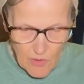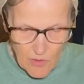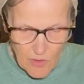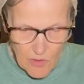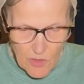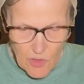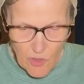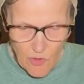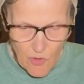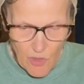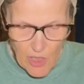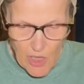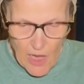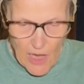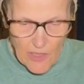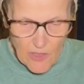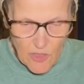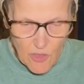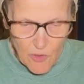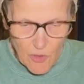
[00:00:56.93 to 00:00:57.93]
So you
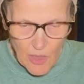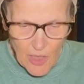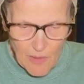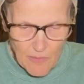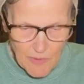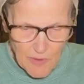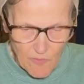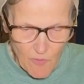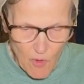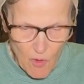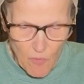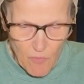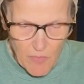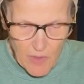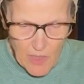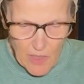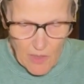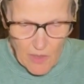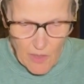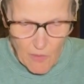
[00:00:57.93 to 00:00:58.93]
got 2 cups of
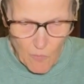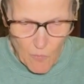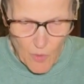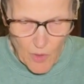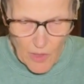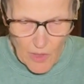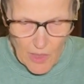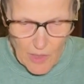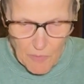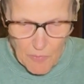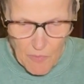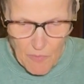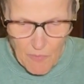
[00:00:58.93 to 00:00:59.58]
oatmeal and 1 cup of